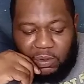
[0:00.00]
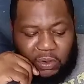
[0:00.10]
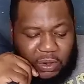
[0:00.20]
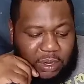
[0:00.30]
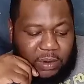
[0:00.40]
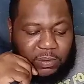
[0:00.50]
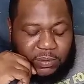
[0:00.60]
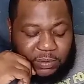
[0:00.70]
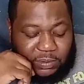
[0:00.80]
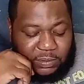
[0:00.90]
So that's what
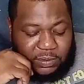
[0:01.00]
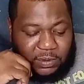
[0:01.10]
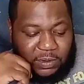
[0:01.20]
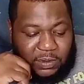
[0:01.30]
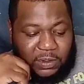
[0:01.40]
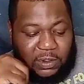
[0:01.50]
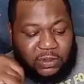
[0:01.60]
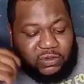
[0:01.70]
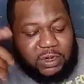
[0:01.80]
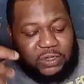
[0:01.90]
we're gonna do. And we're gonna
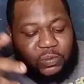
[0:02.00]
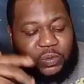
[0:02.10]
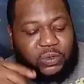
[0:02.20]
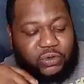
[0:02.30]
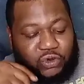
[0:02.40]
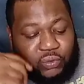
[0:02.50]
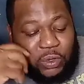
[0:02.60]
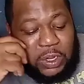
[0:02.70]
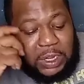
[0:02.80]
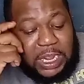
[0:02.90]
try to keep a little
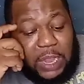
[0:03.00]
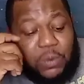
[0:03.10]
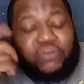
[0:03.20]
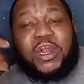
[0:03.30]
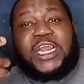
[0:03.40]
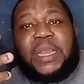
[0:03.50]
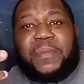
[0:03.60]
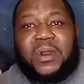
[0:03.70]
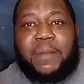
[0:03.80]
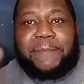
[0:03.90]
balance
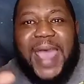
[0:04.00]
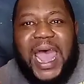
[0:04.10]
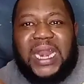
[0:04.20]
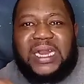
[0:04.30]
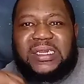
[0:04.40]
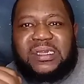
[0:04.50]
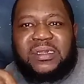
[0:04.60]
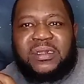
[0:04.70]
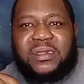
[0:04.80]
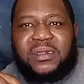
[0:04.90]
in what we're
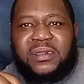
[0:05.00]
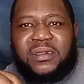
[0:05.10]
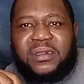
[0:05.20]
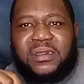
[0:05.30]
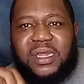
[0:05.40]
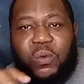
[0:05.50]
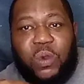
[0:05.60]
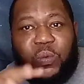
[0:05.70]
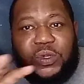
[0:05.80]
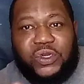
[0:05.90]
doing. I always think that
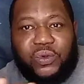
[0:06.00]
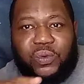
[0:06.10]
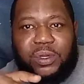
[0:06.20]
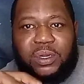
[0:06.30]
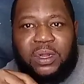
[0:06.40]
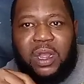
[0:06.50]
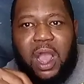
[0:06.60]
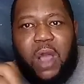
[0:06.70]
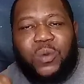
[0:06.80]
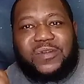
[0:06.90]
balance is good
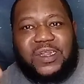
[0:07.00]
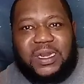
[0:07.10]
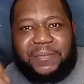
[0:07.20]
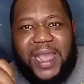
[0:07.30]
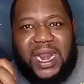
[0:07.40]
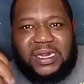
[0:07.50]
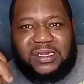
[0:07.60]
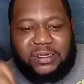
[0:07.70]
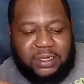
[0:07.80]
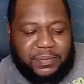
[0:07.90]
because see, sometimes
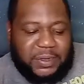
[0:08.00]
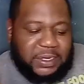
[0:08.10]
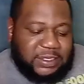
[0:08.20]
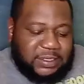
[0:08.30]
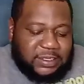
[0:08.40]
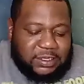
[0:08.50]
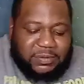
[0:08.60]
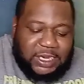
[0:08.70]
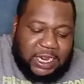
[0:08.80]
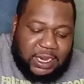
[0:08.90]

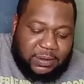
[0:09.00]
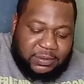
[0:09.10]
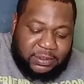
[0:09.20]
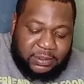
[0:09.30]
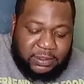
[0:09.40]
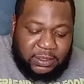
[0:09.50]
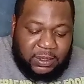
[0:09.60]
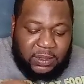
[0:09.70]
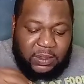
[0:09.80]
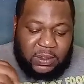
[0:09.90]
I'm too hard on